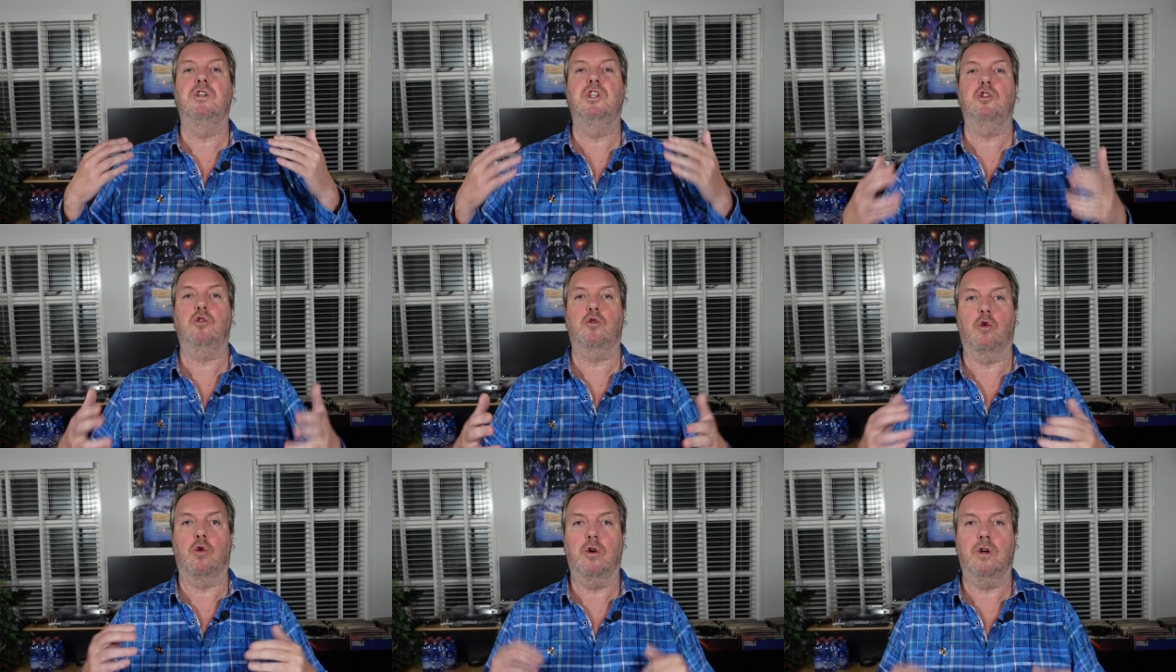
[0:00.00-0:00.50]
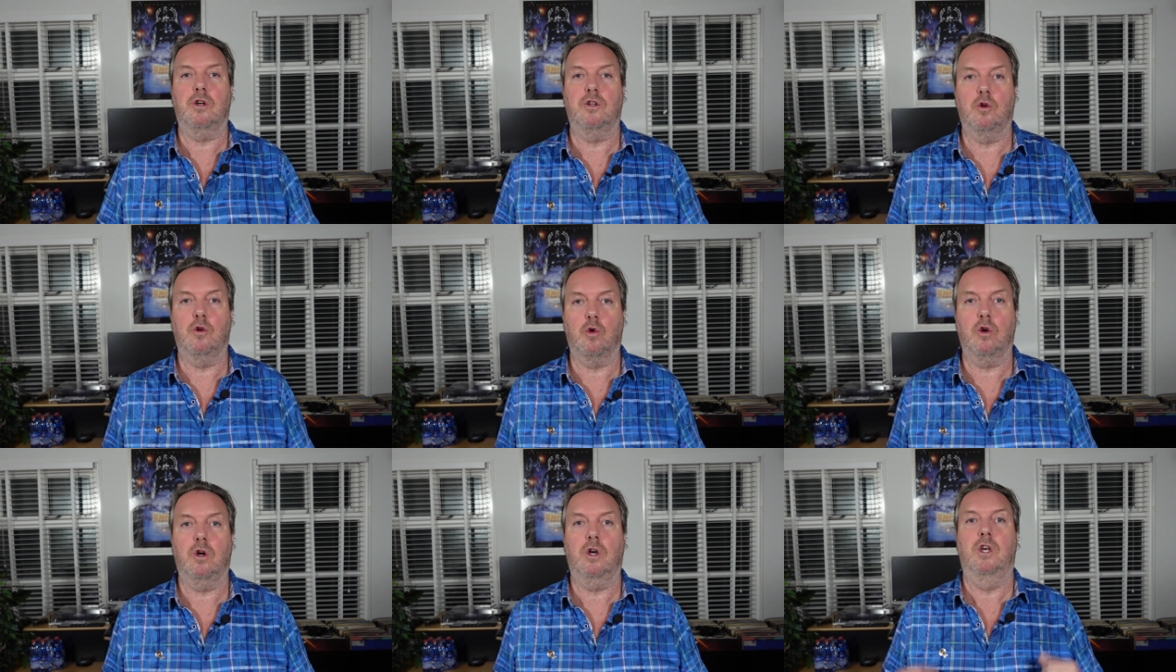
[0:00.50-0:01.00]
restore
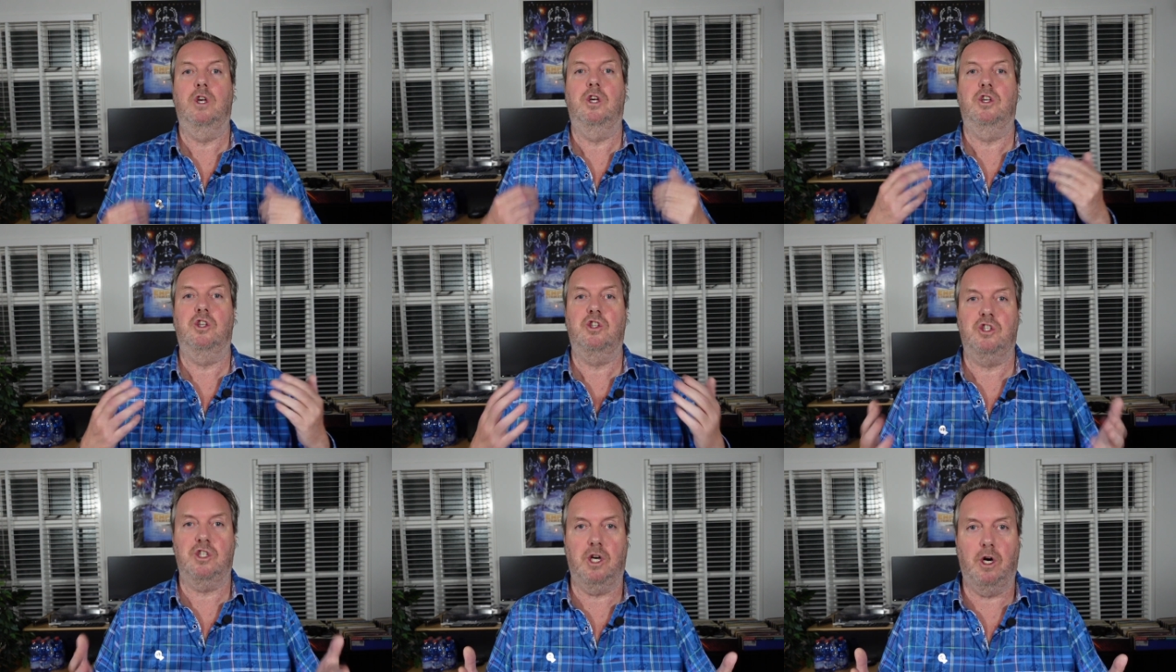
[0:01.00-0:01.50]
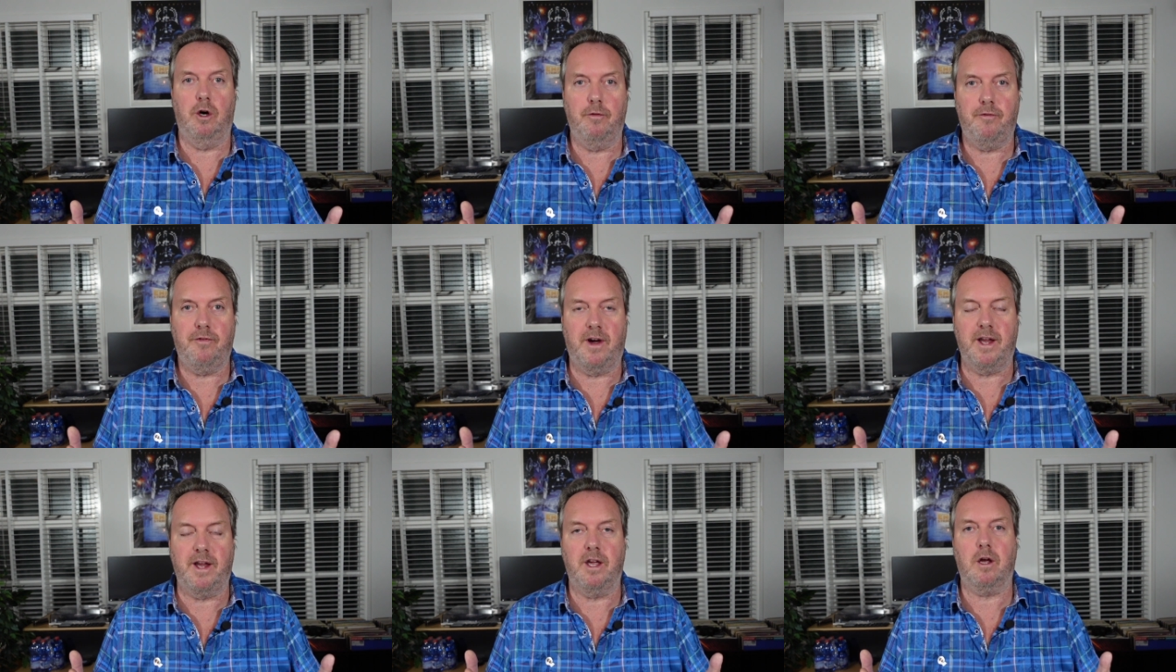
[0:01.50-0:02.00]
your
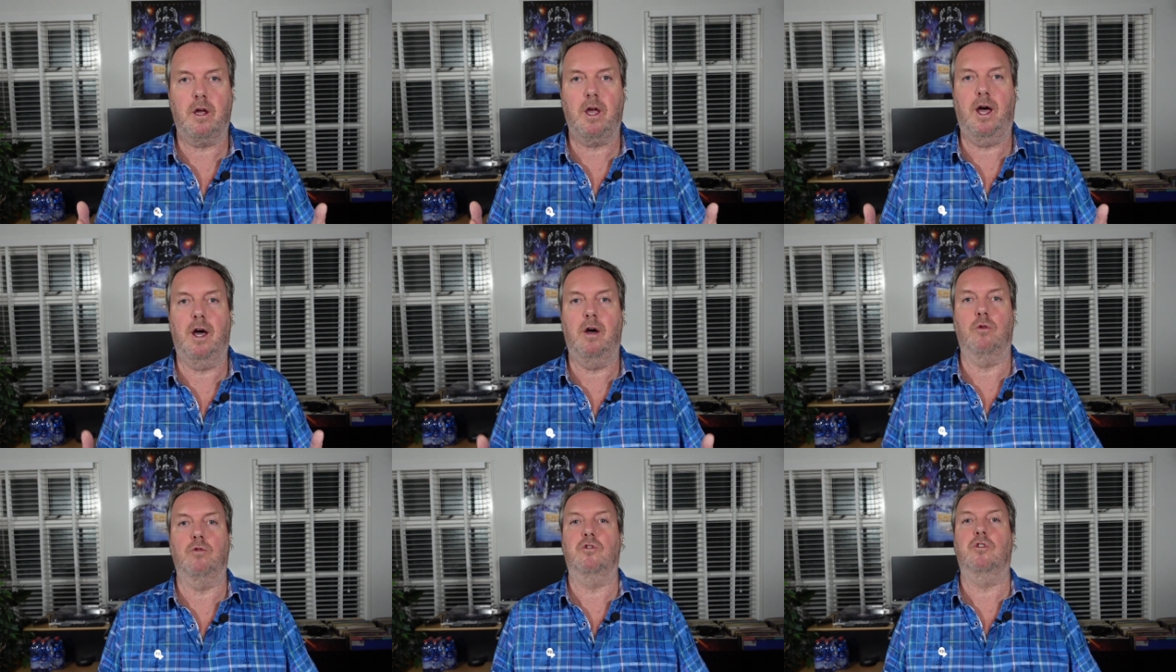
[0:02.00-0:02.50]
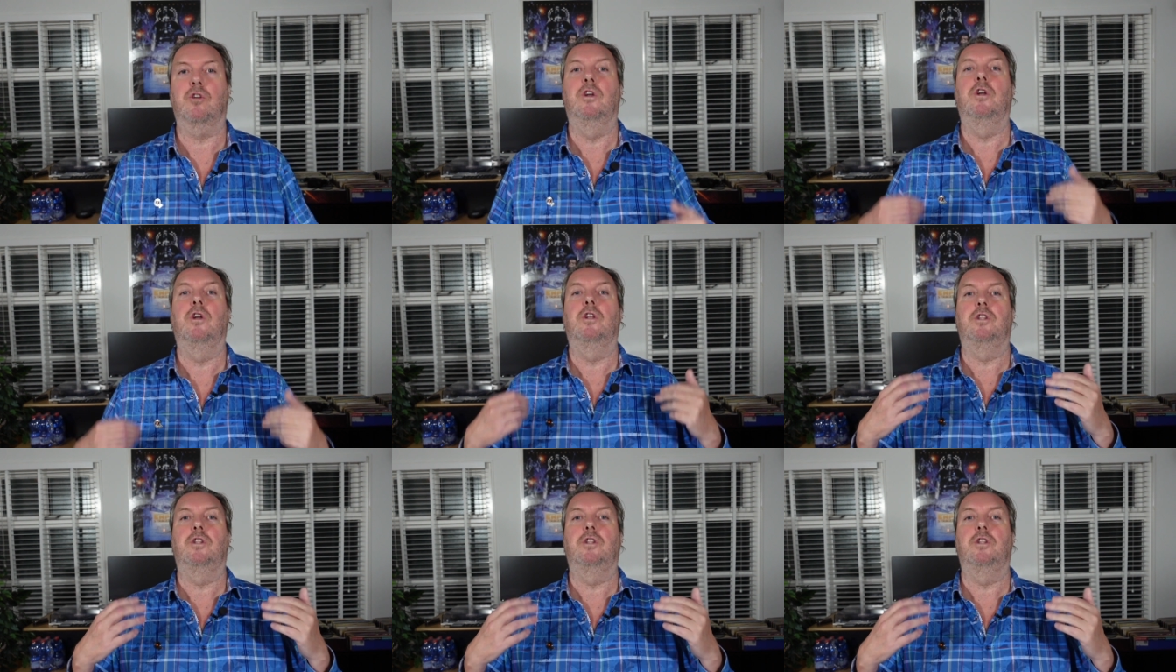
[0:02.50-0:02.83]
Sellfy account.